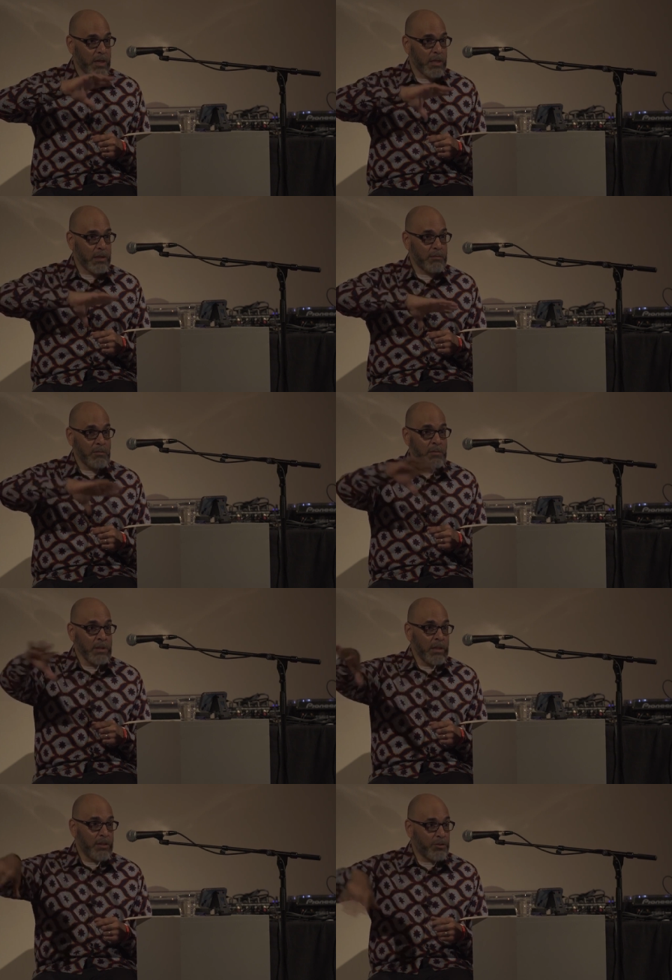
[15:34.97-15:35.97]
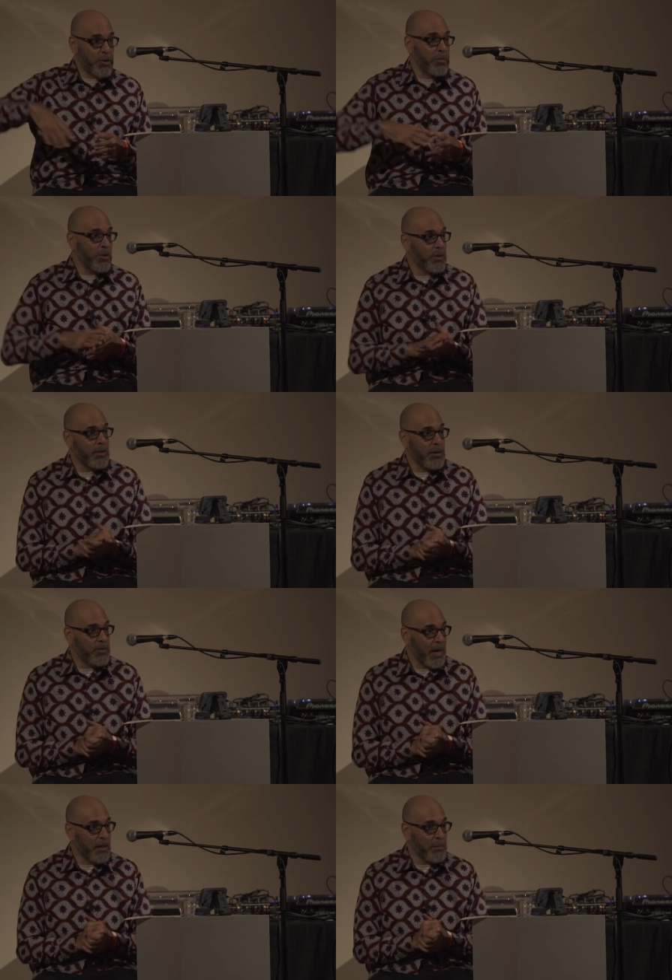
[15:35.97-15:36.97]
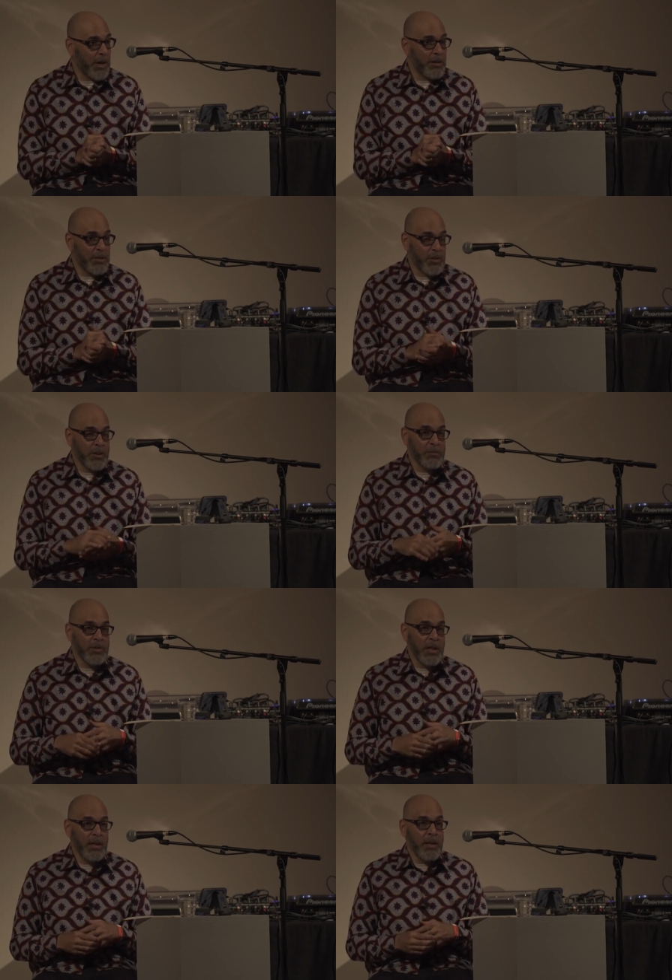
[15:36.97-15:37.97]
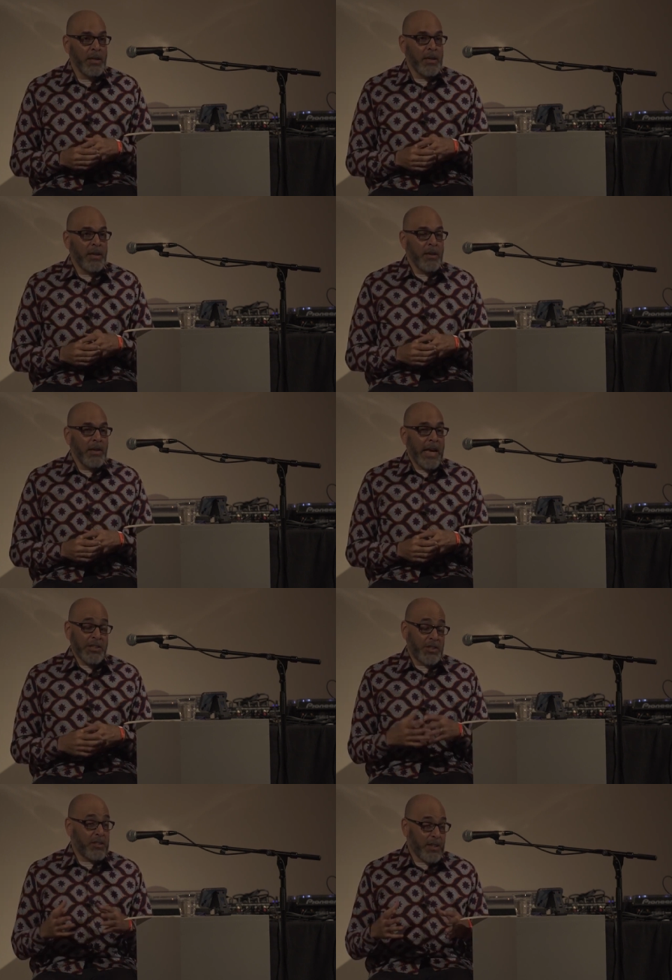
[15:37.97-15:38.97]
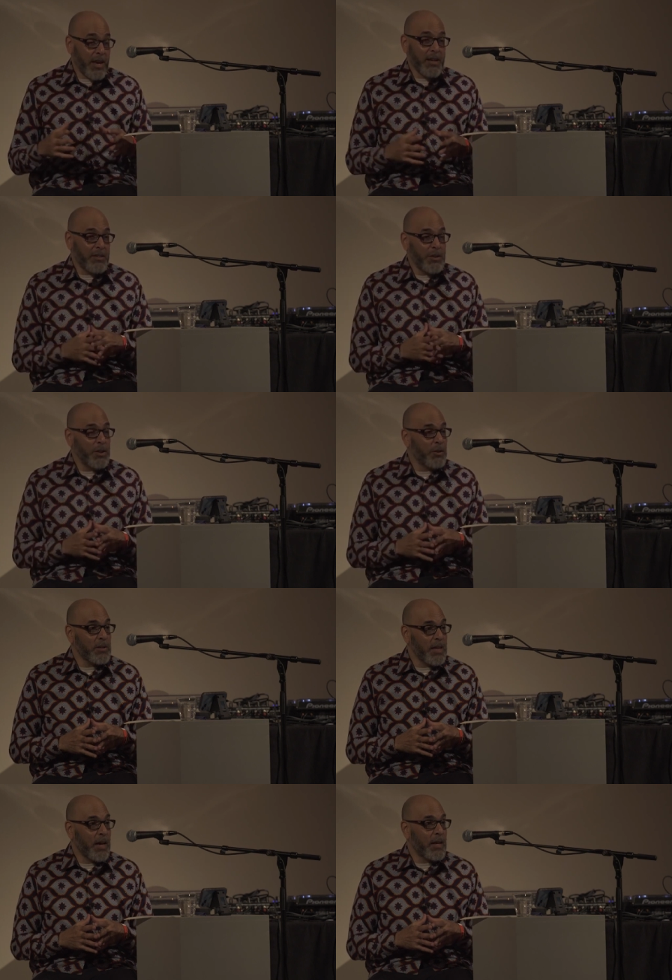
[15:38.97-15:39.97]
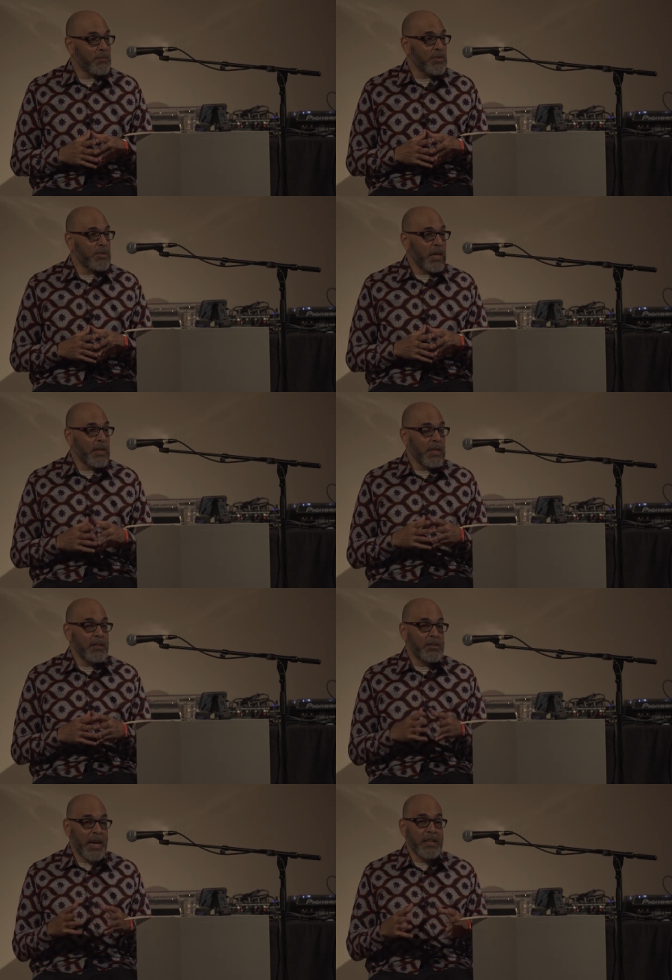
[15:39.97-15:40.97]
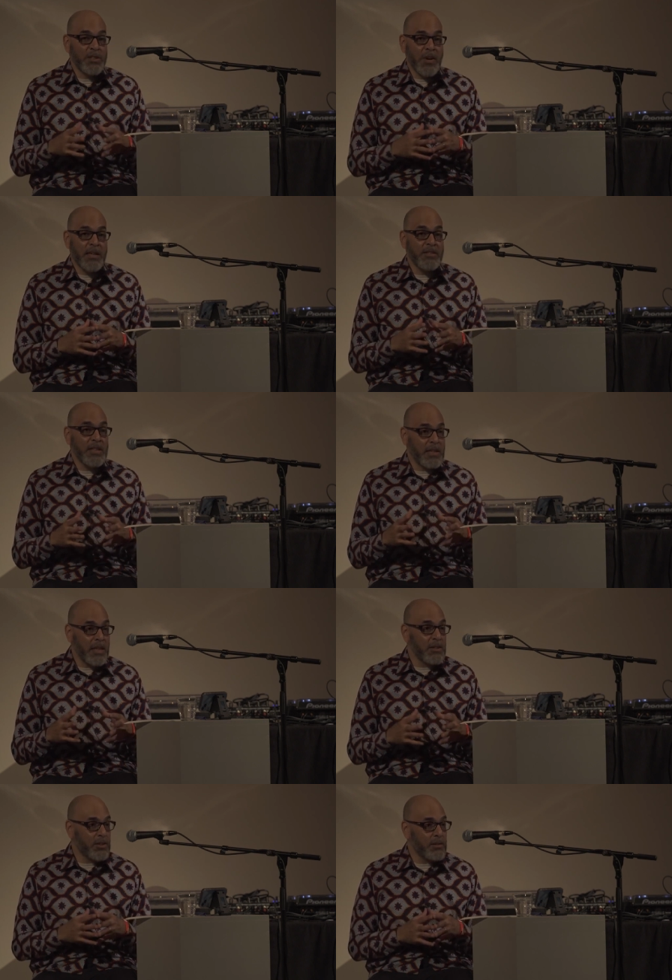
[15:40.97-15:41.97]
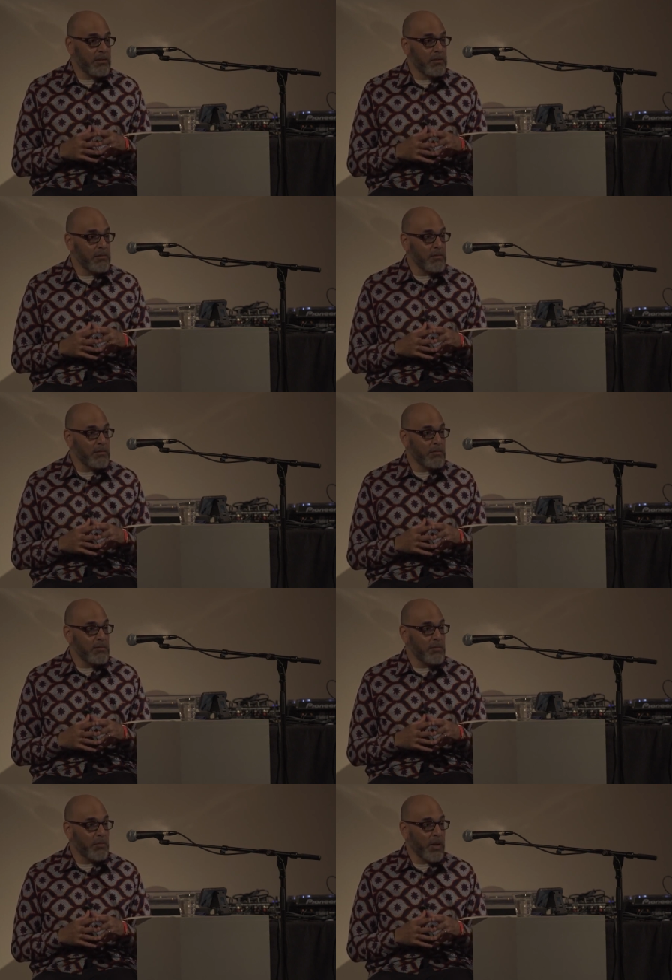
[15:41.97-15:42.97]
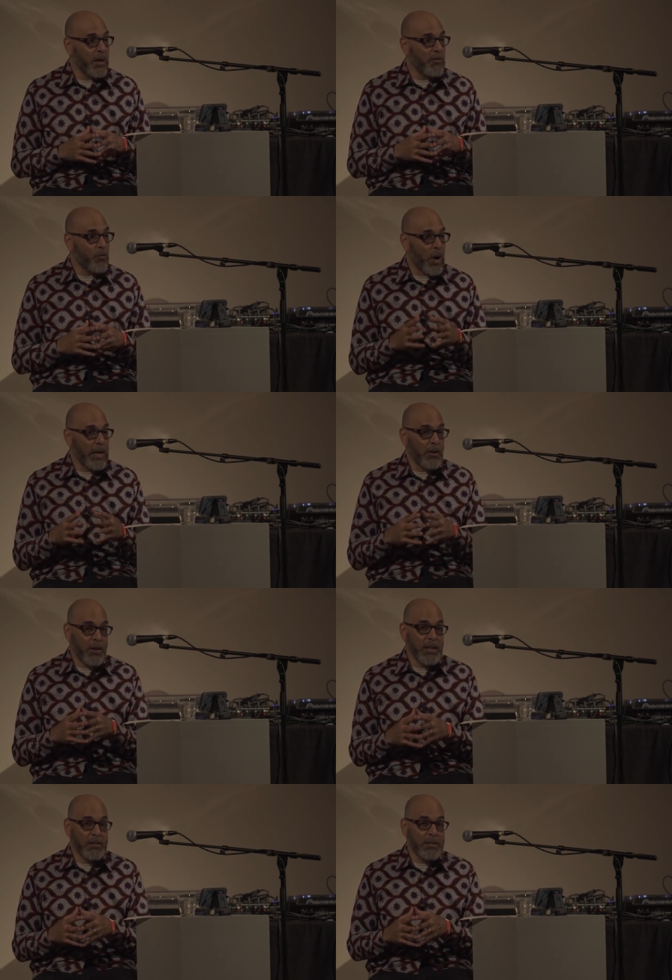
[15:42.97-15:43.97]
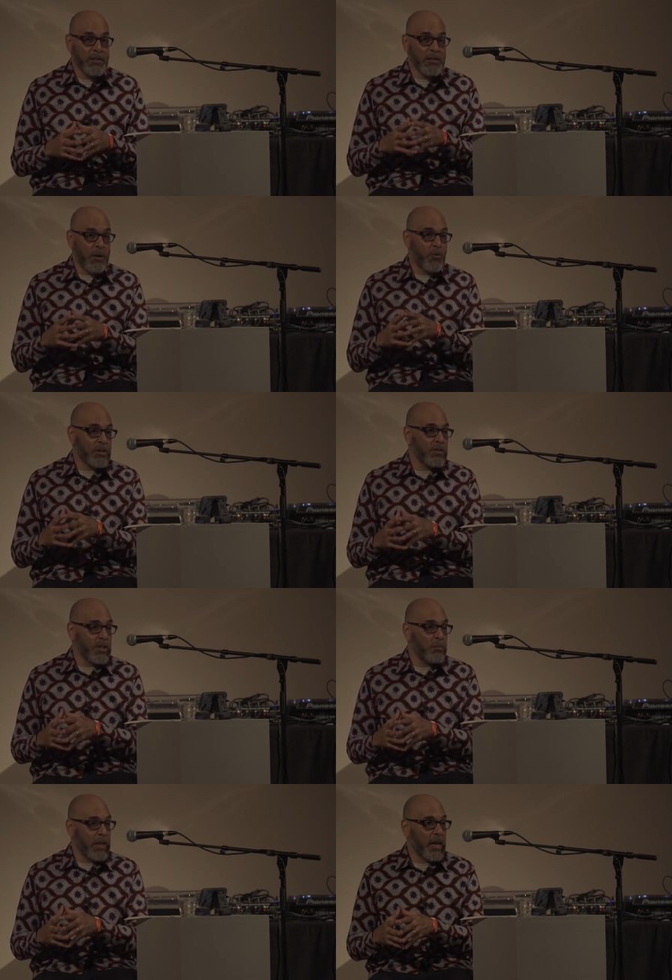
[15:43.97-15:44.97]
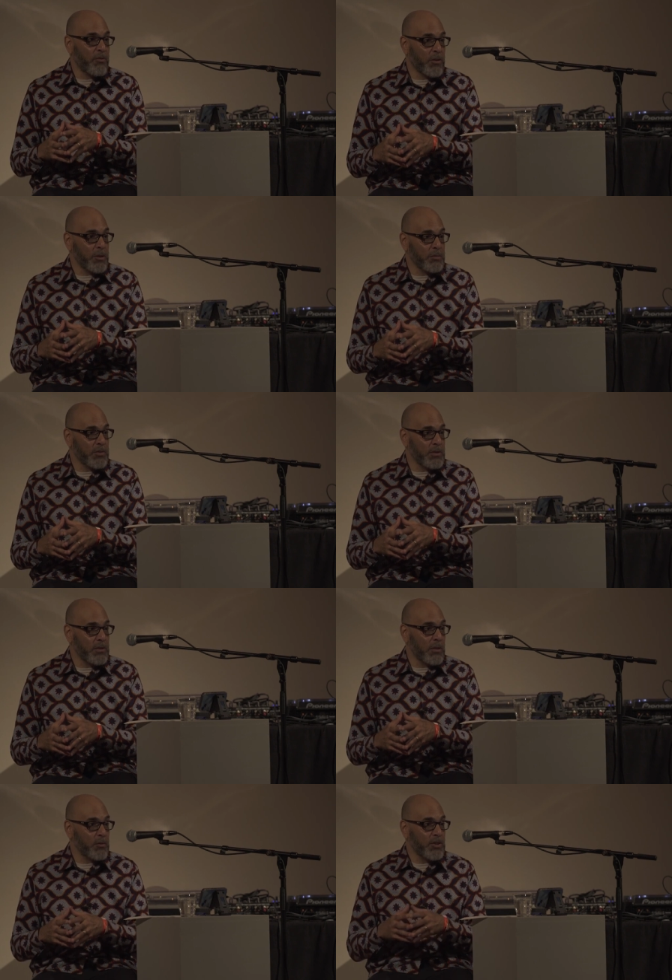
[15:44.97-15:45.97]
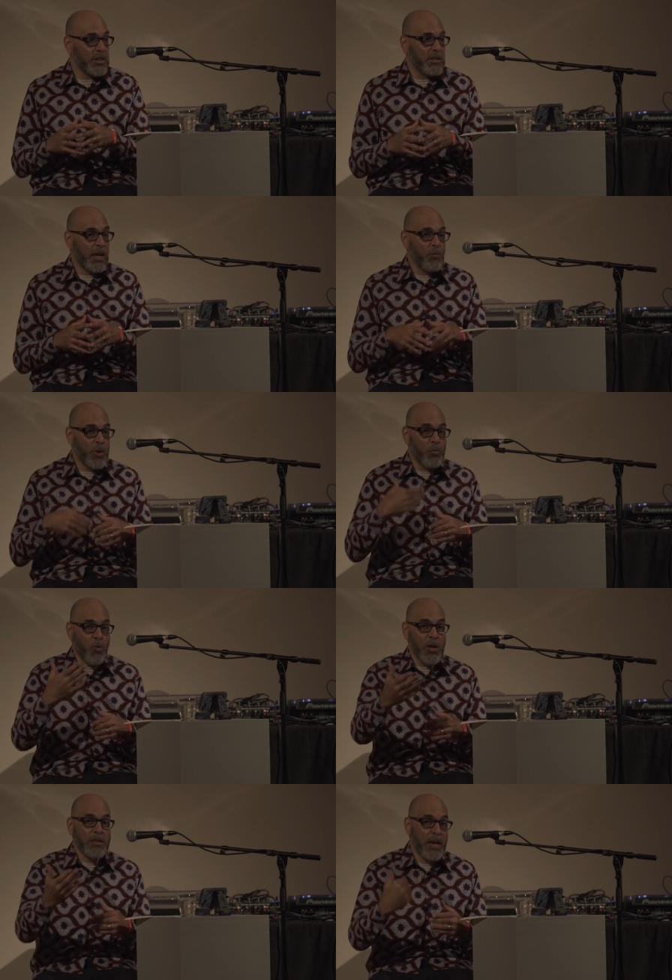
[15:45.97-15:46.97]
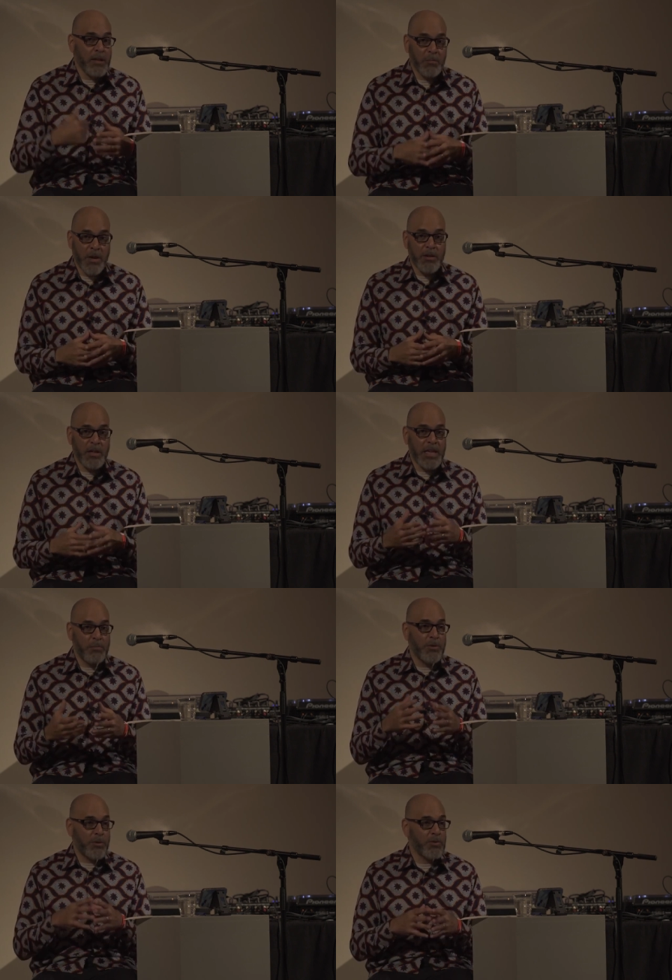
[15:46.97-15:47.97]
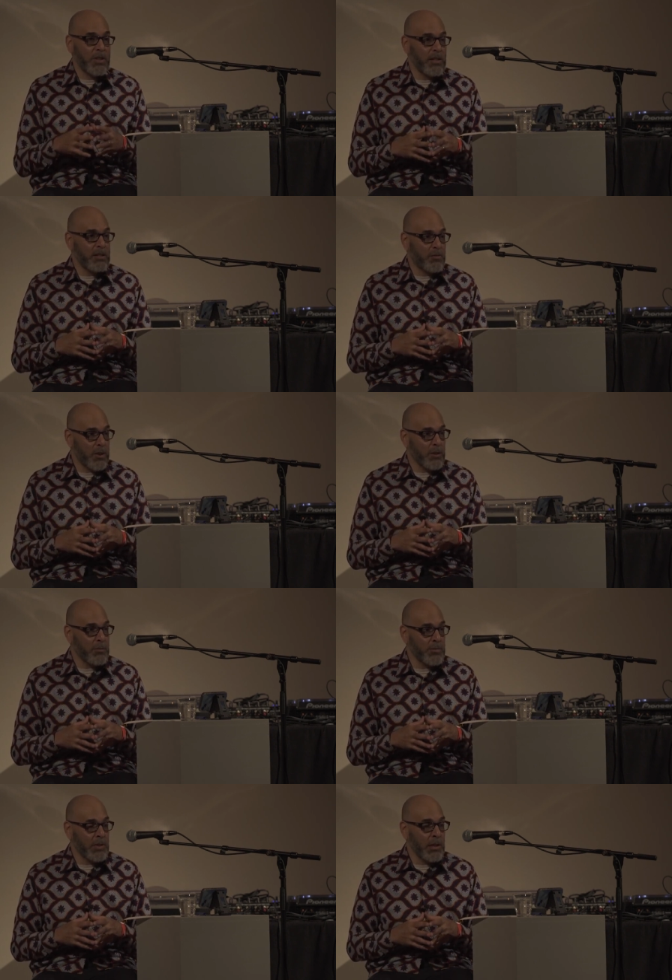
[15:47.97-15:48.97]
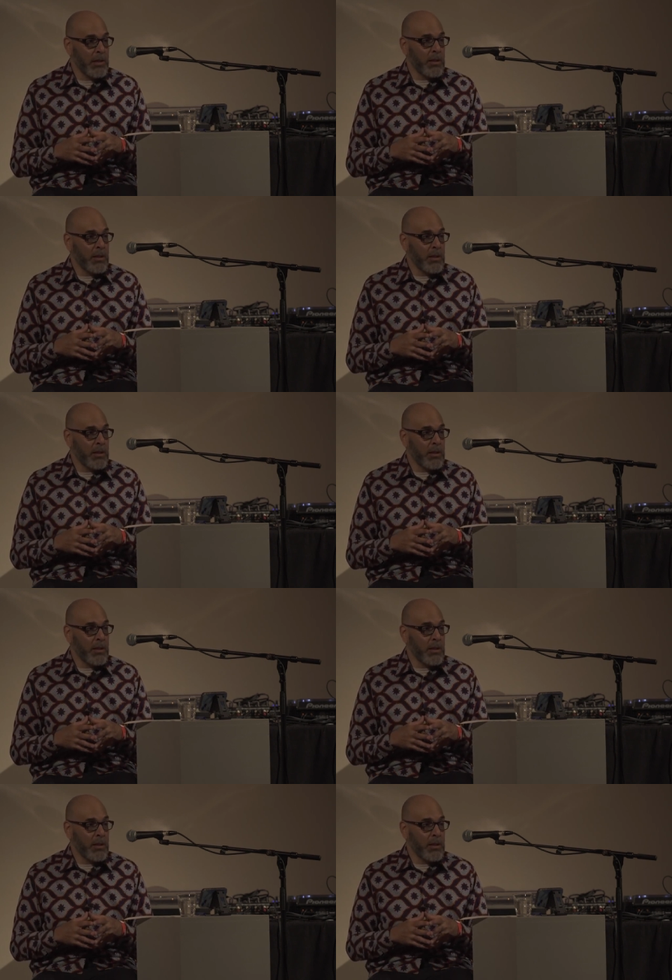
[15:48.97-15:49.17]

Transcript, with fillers: the um, distributor of Tyler Perry's films. And she said in the New York Times that he satisfies the niche of white audiences that want to see black films. In other words, she's saying, we want Tyler Perry to keep producing these films